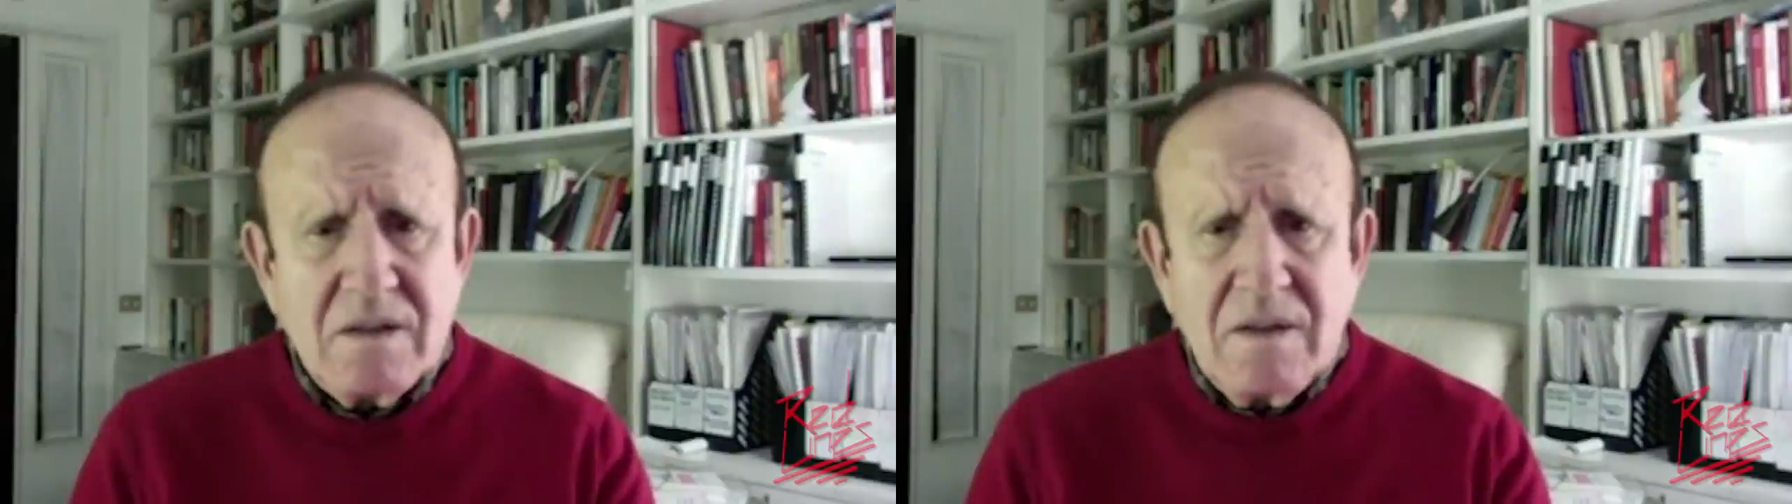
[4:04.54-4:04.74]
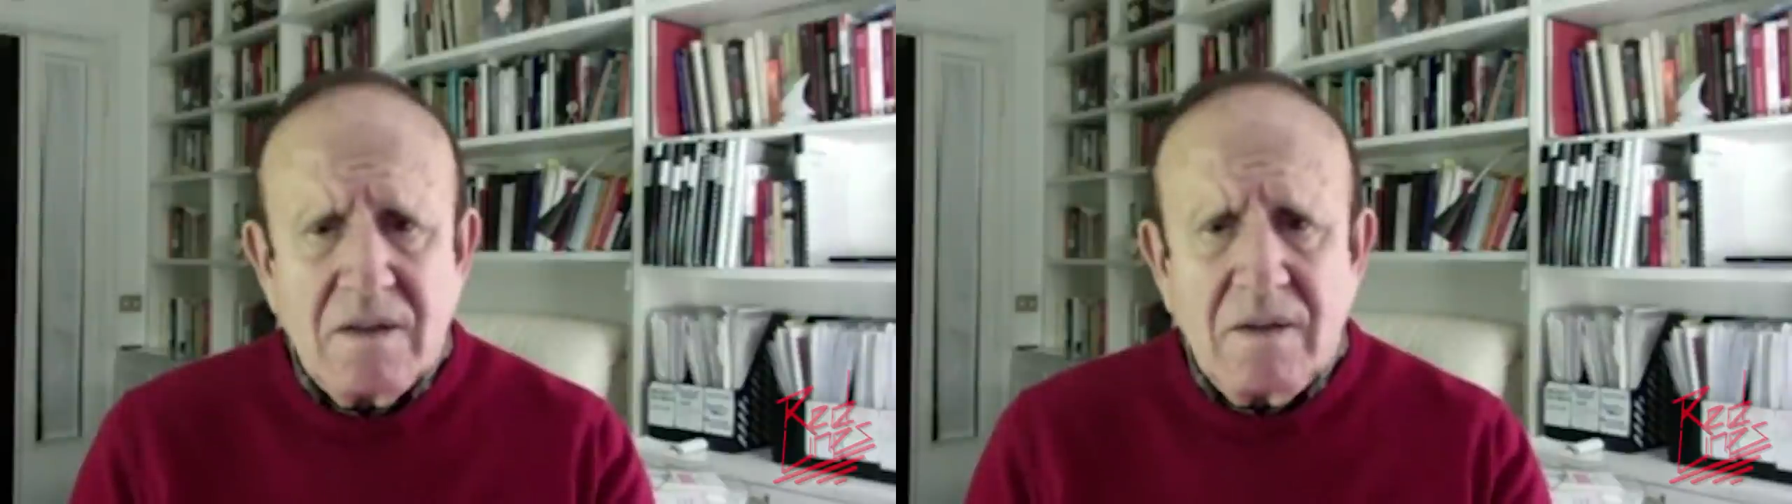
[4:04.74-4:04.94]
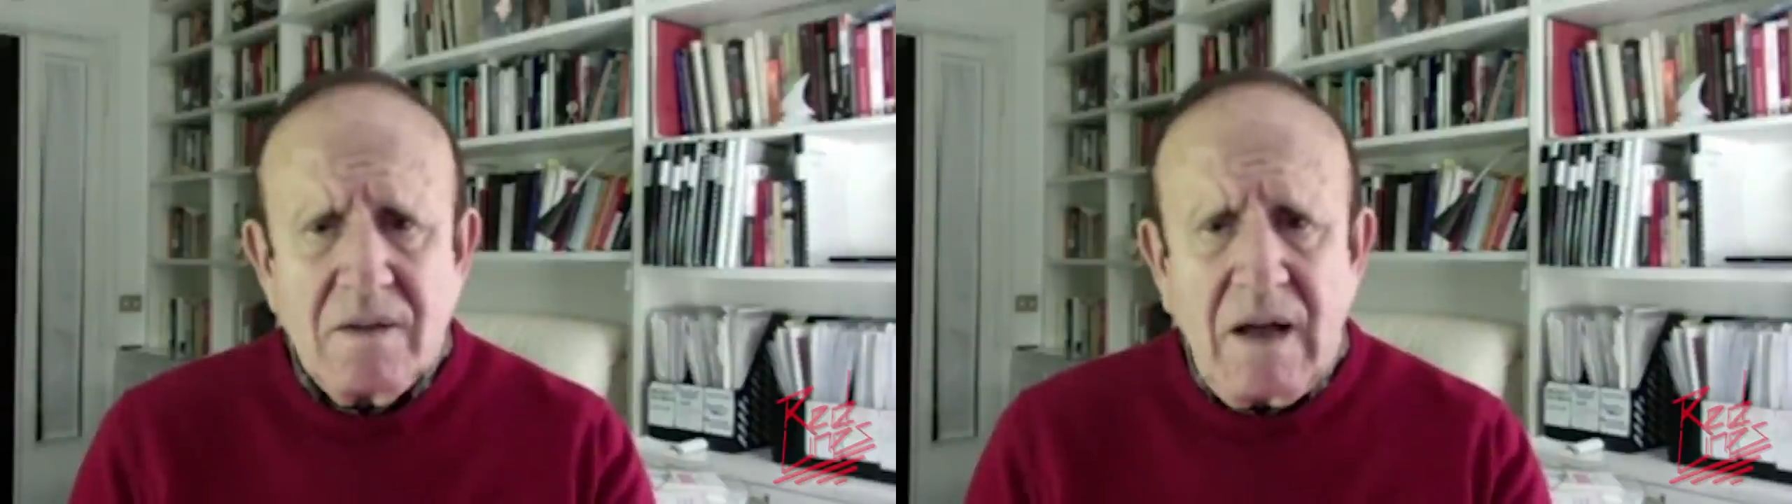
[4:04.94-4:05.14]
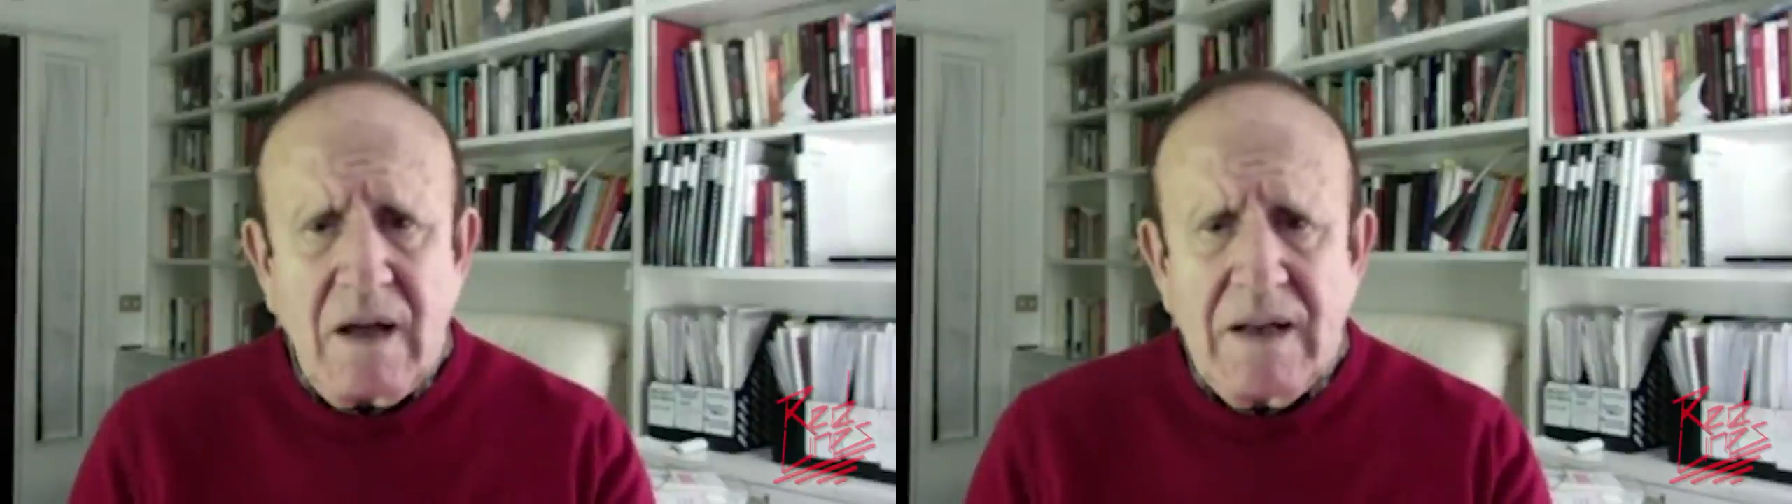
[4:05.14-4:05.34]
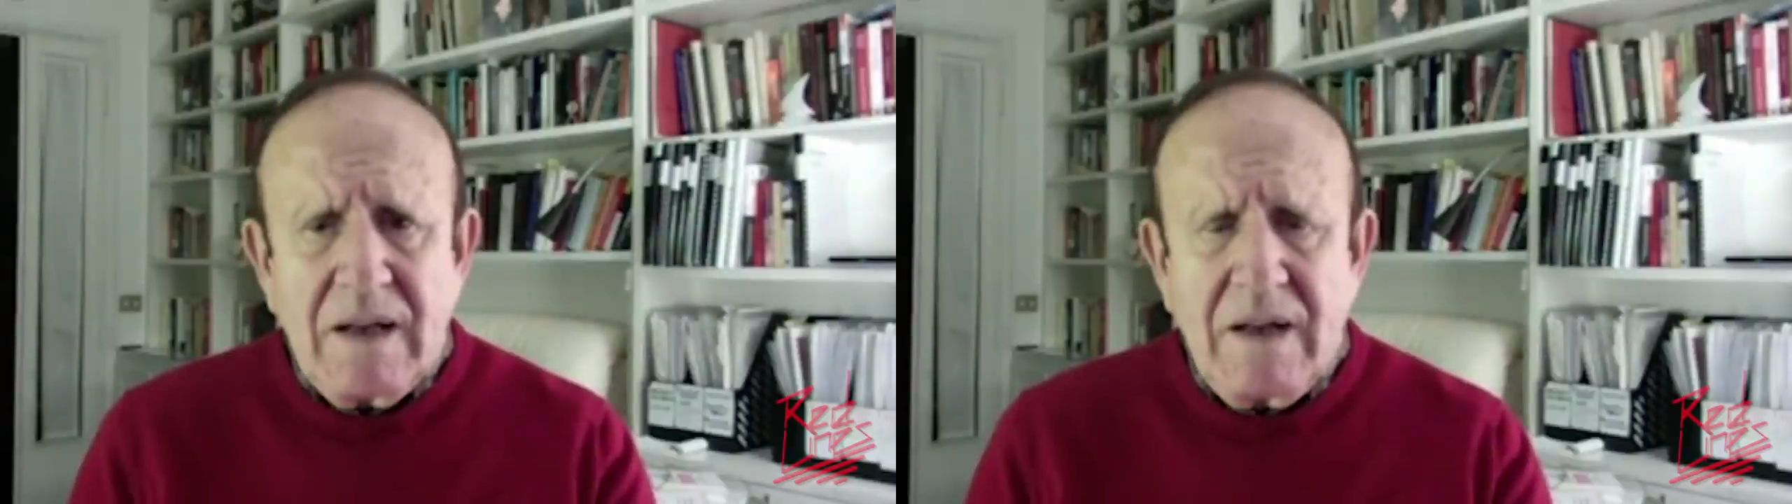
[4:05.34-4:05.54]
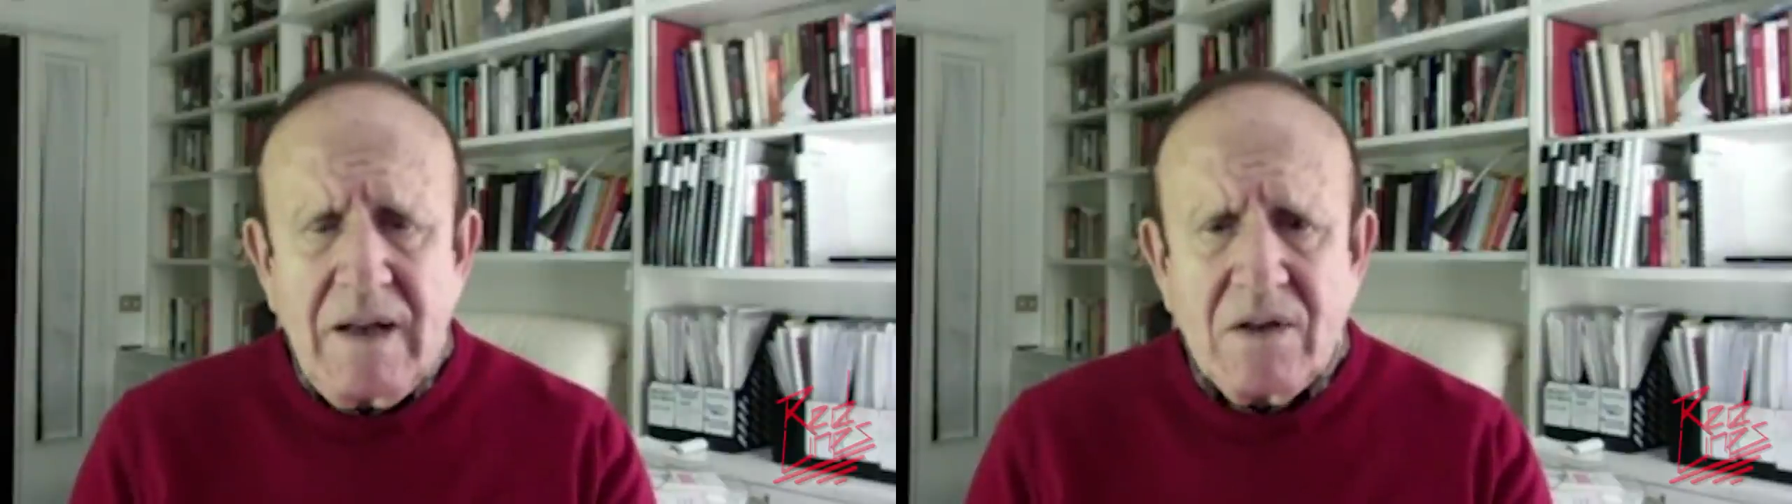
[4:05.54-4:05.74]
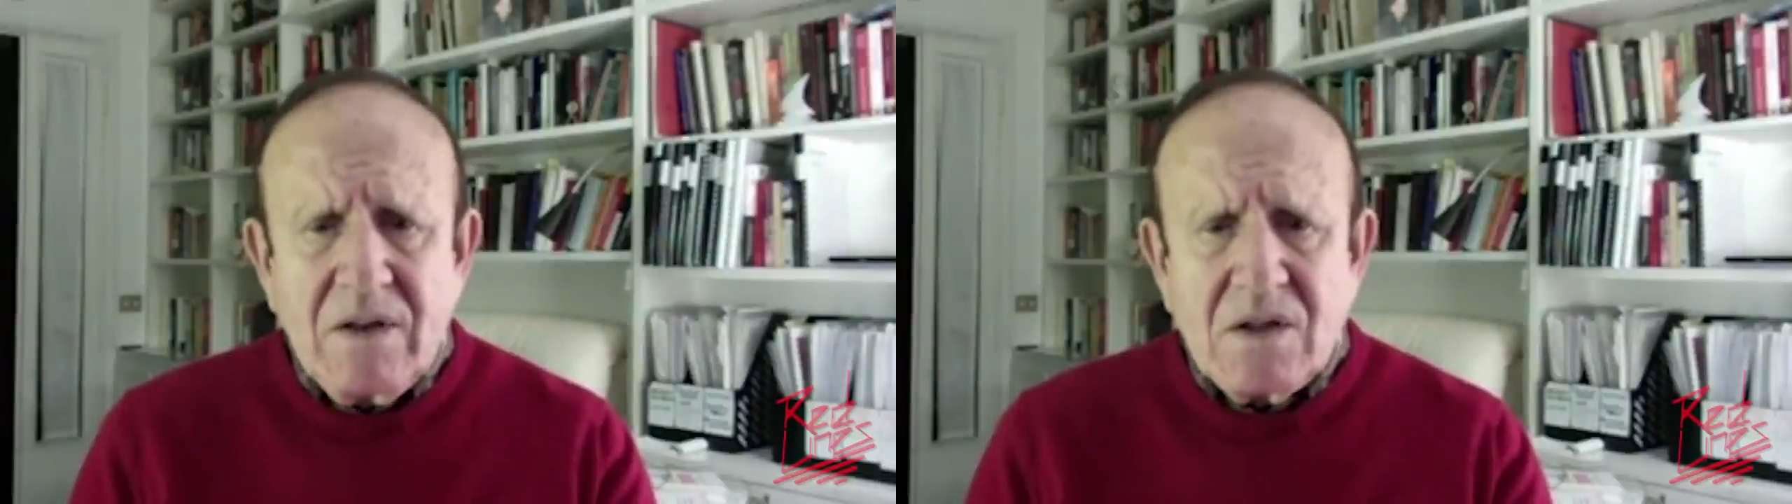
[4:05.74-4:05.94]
I never saw,